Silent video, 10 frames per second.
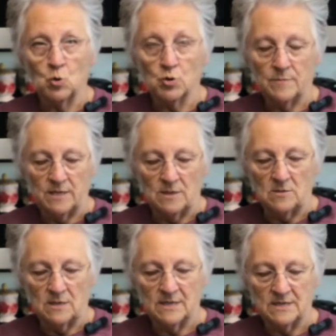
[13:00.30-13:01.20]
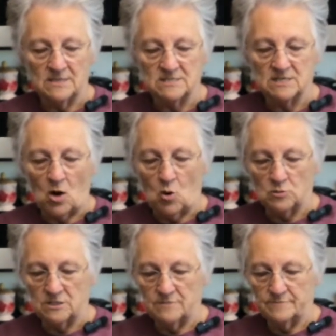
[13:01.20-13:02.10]
cornmeal, and
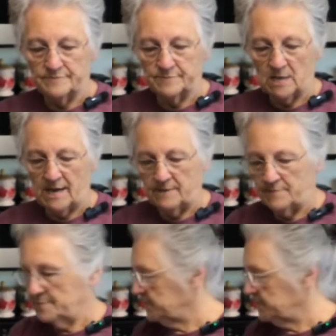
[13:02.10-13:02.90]
salt. Okay?